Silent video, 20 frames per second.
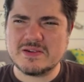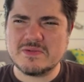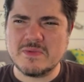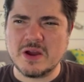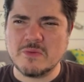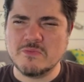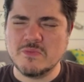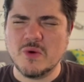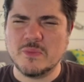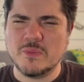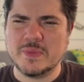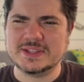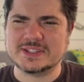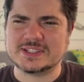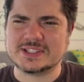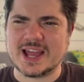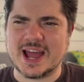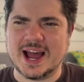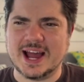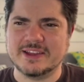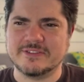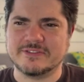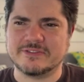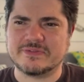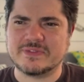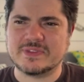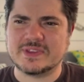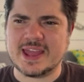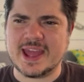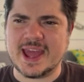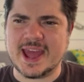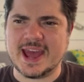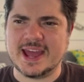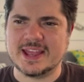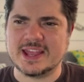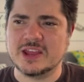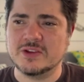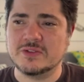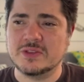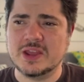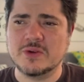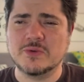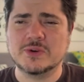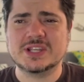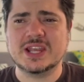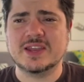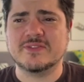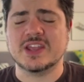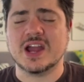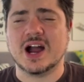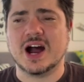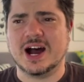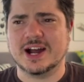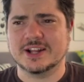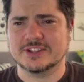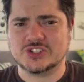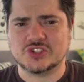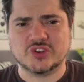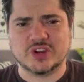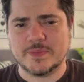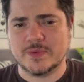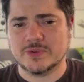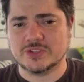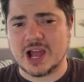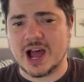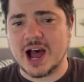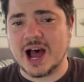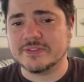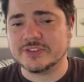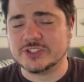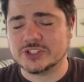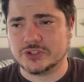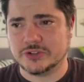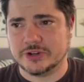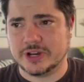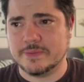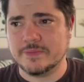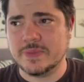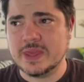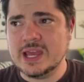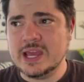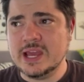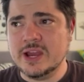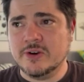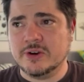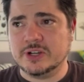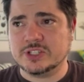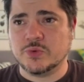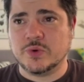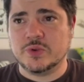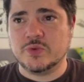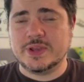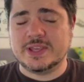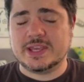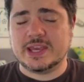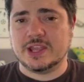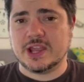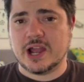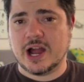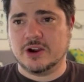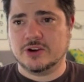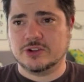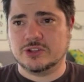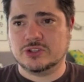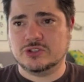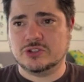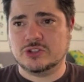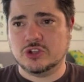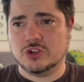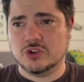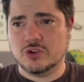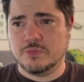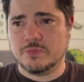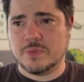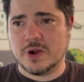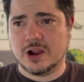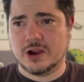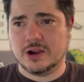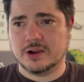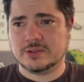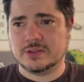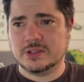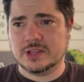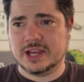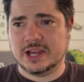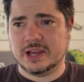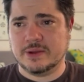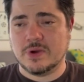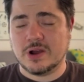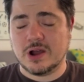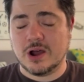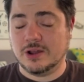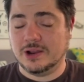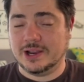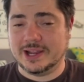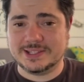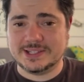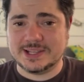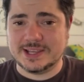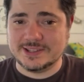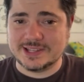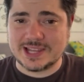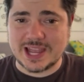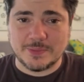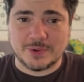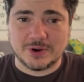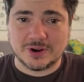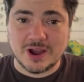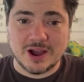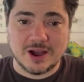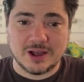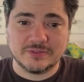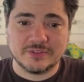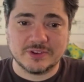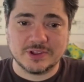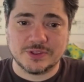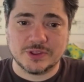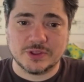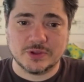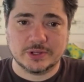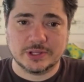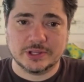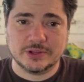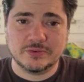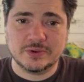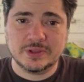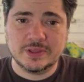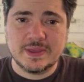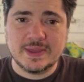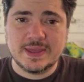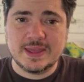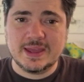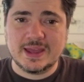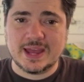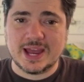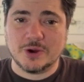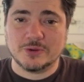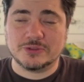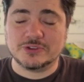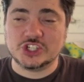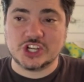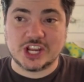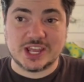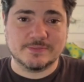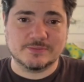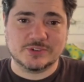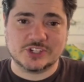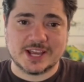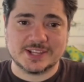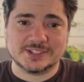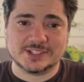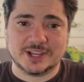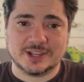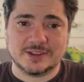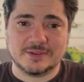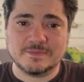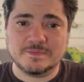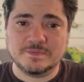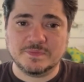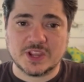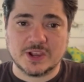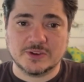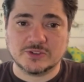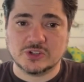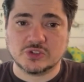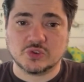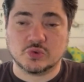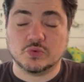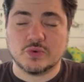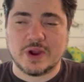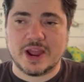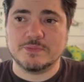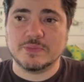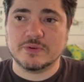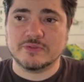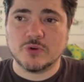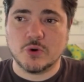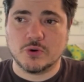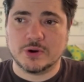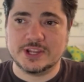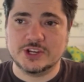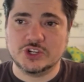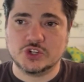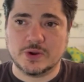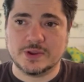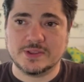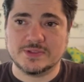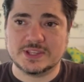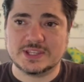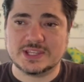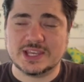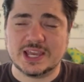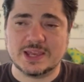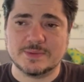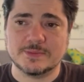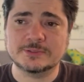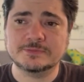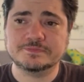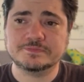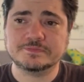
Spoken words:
moments I've had, it wasn't even on stream, it was off stream, was when we did our two-part all Latin table Call of Cthulhu with GM Justin. This was right before he joined the team,